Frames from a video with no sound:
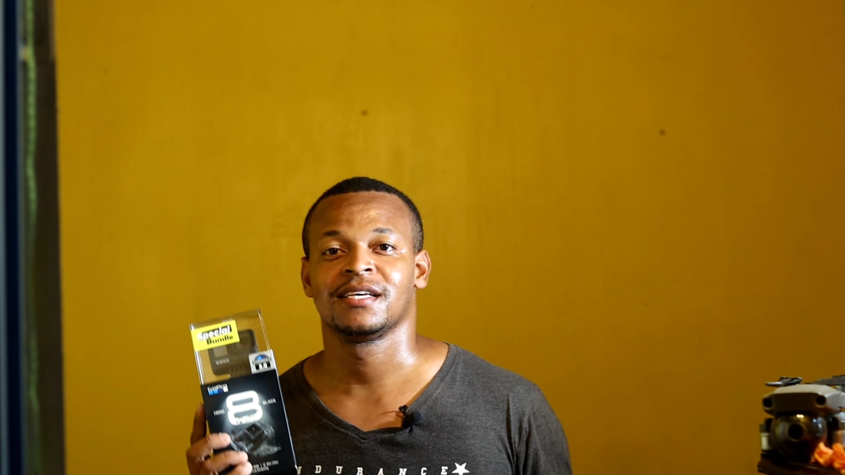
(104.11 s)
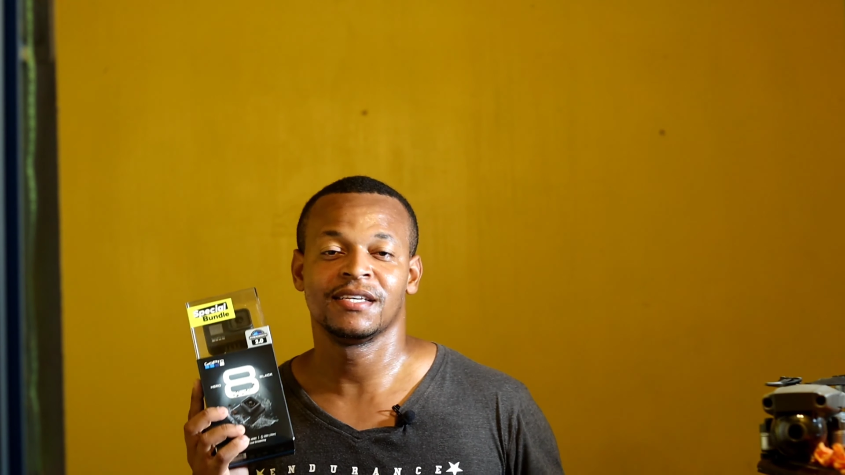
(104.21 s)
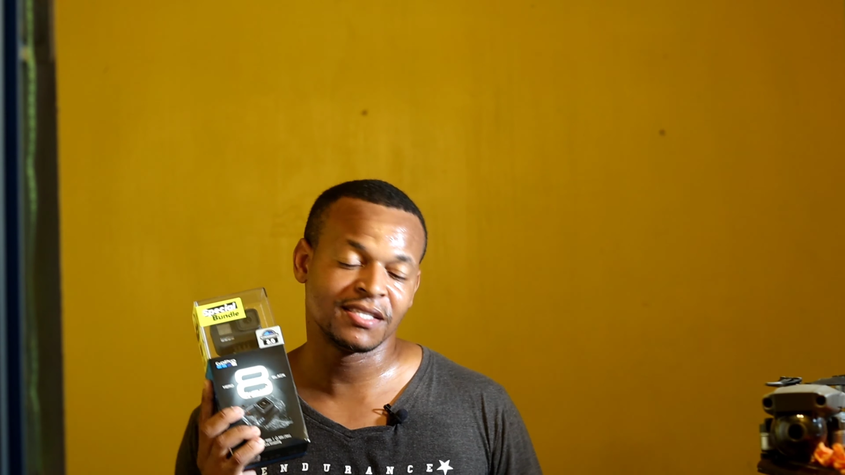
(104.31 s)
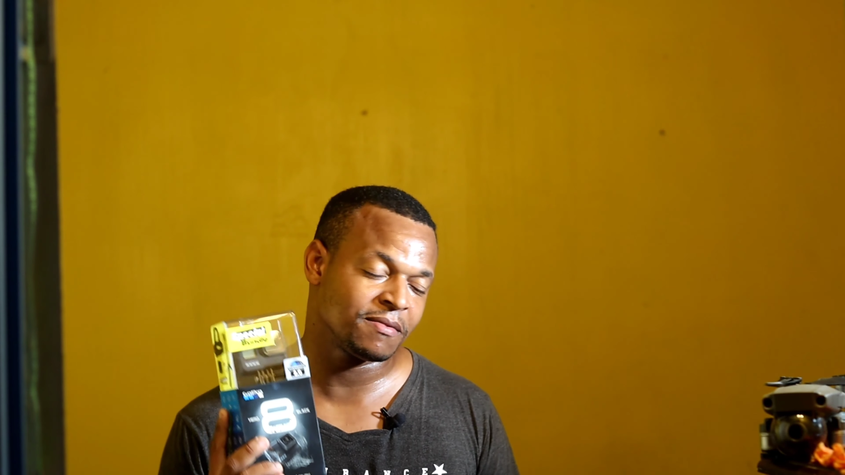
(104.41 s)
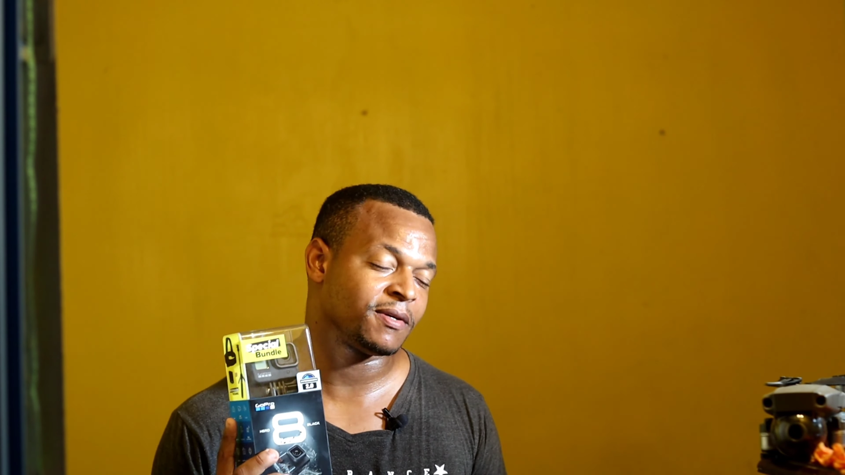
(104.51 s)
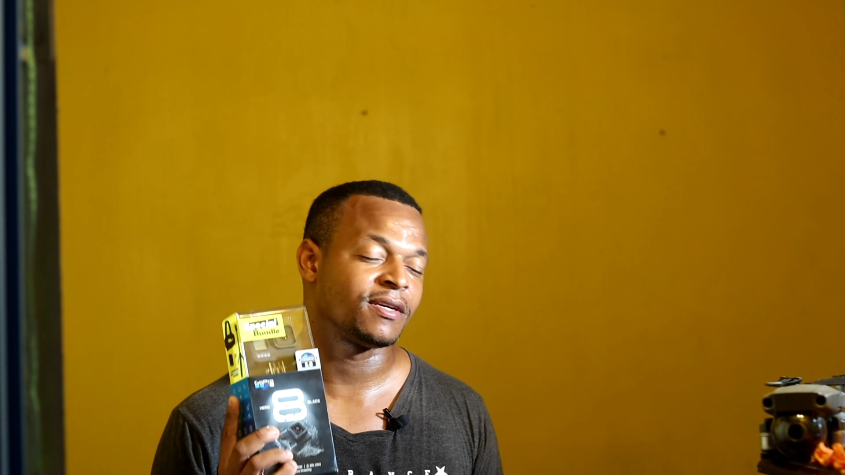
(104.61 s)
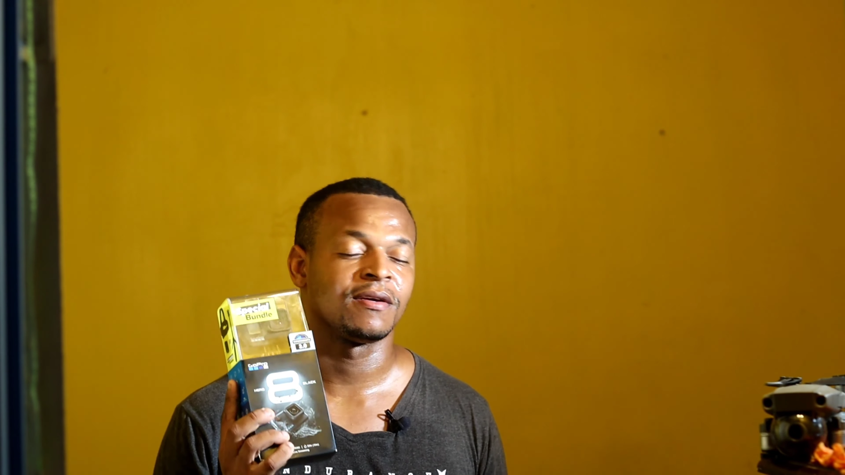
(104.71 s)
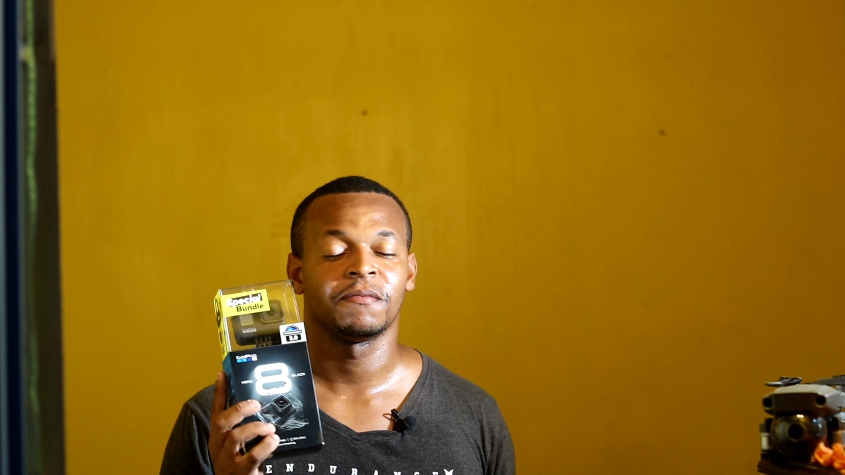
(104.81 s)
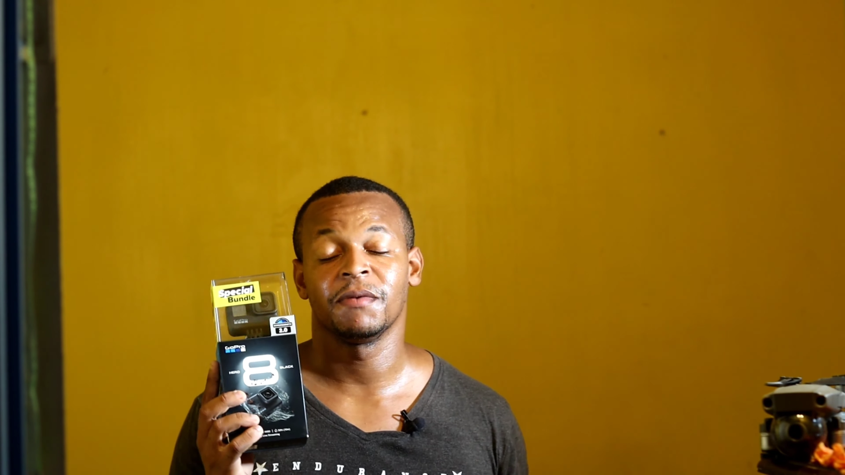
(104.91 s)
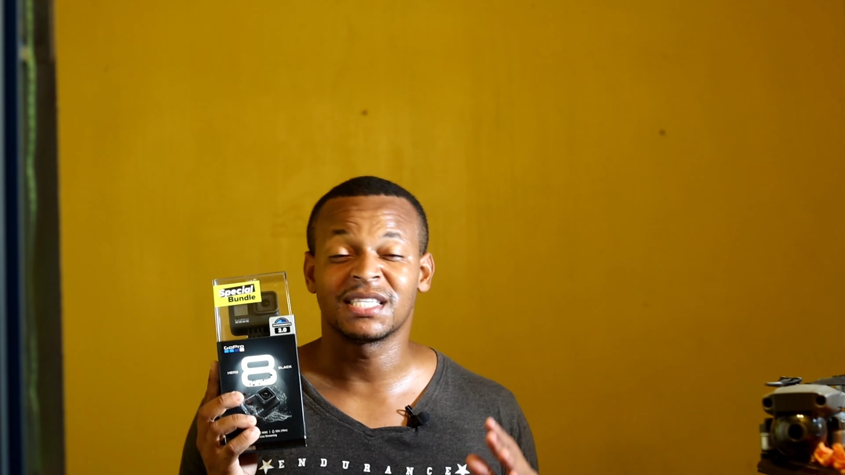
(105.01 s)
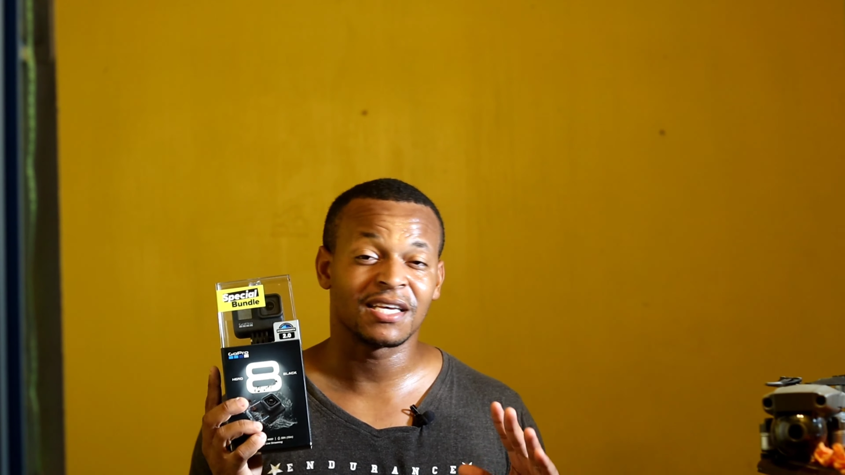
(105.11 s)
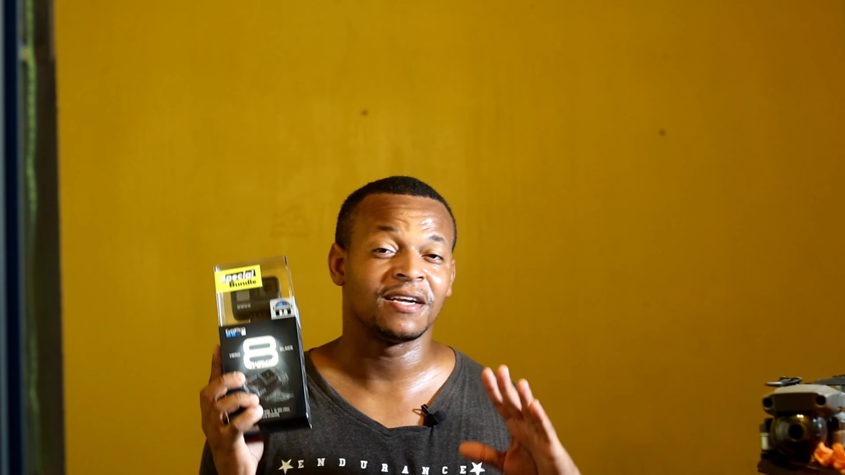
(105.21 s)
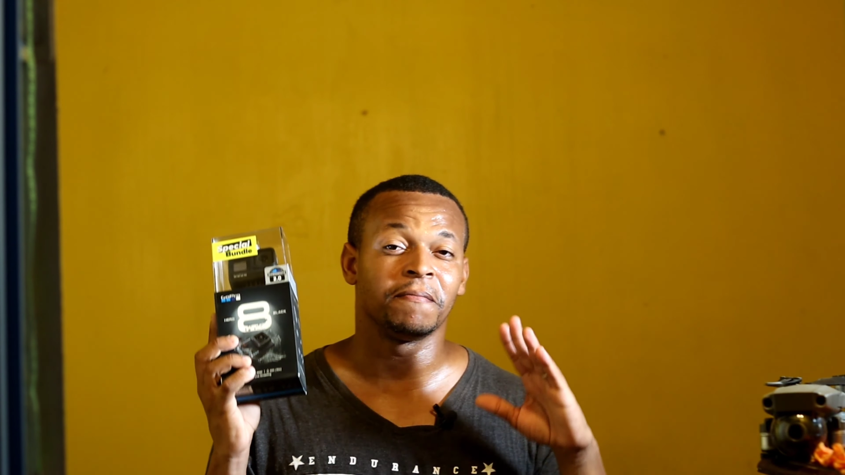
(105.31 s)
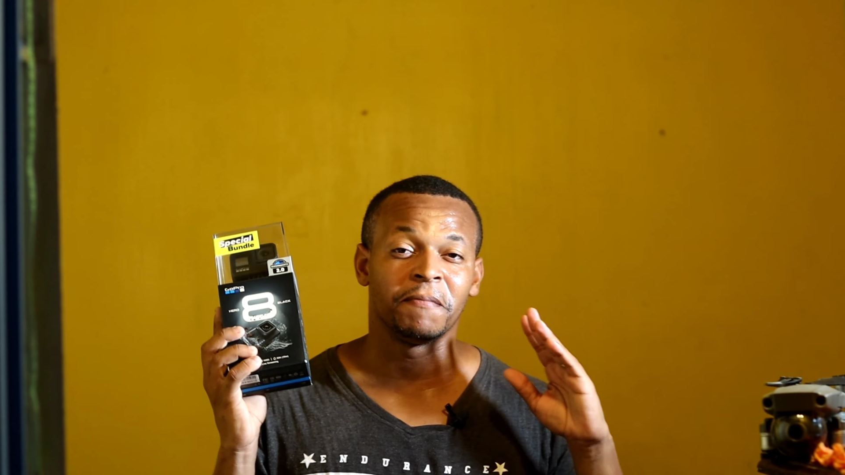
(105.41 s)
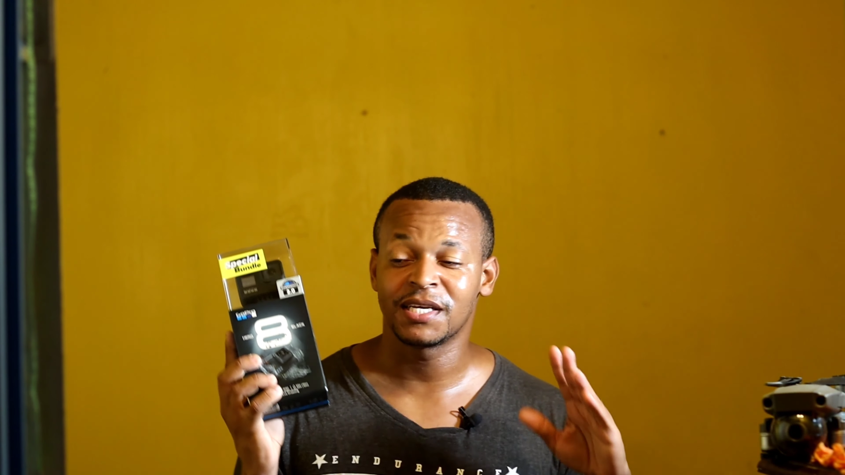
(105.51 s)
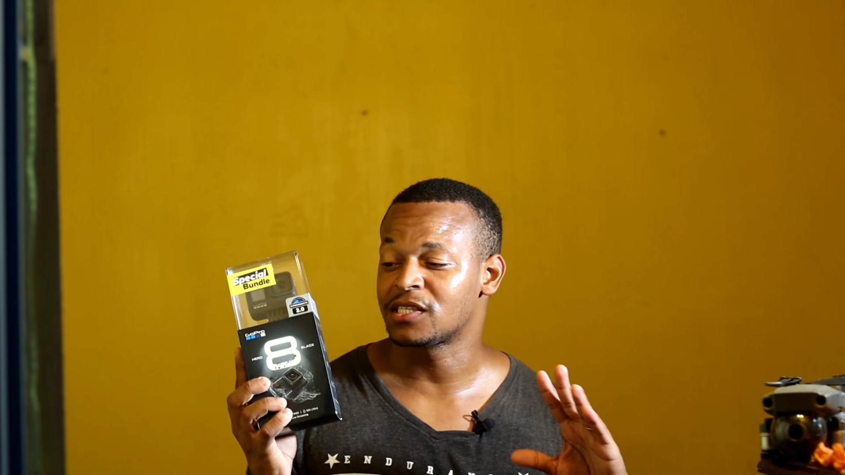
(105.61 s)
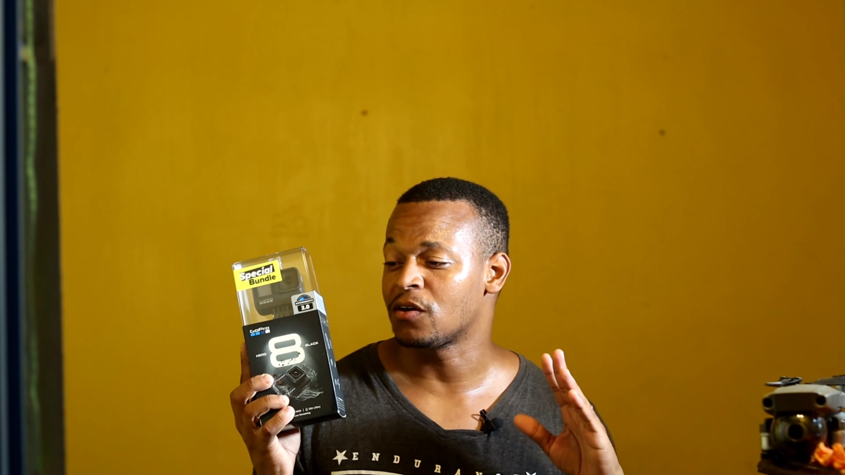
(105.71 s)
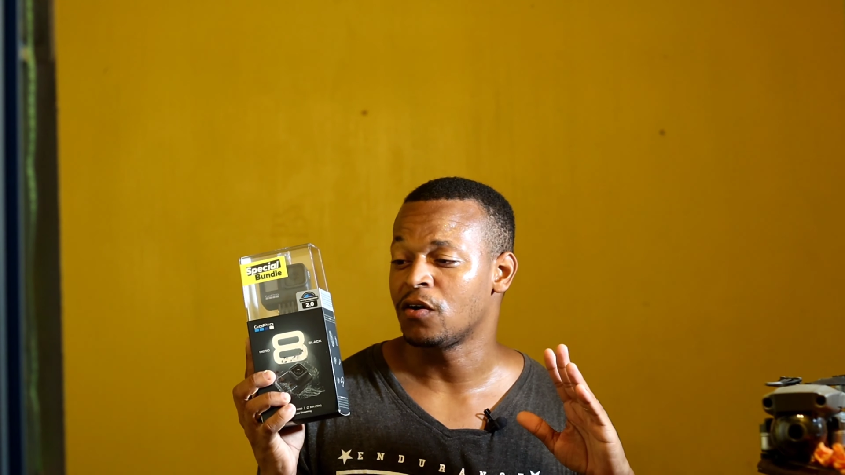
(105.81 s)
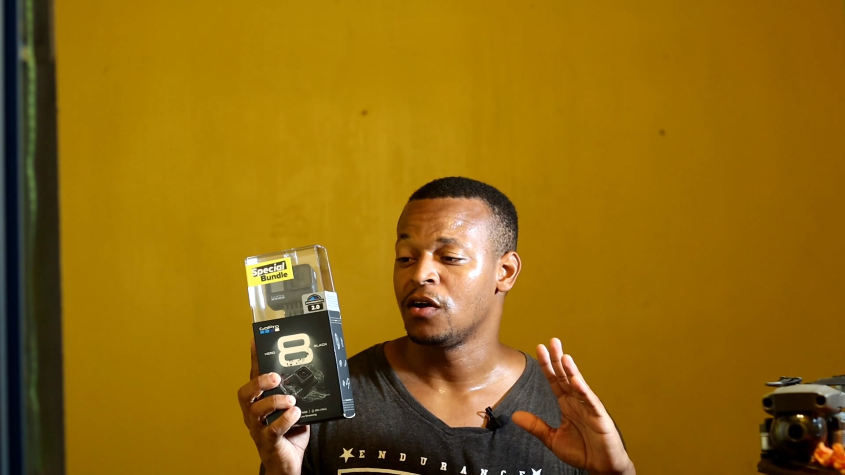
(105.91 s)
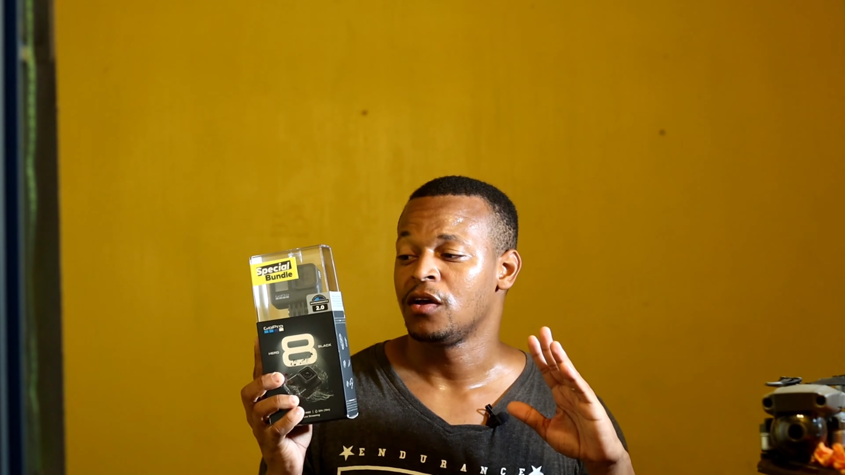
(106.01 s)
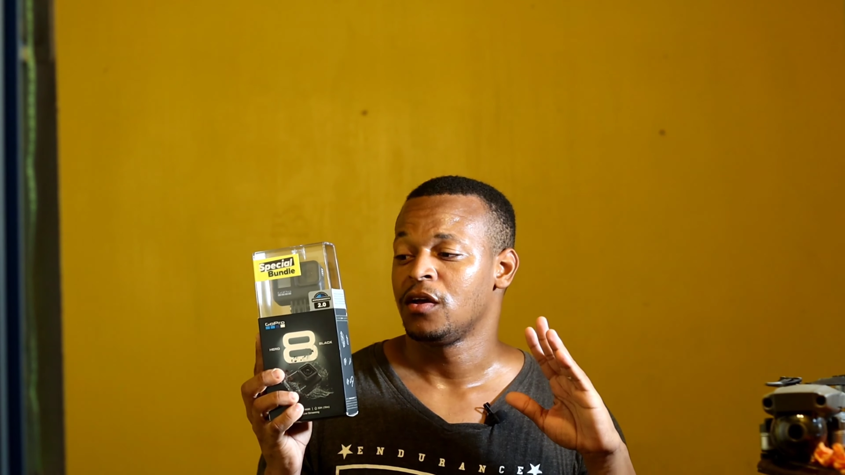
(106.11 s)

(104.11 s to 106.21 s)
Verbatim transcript: You see me? Best of the best of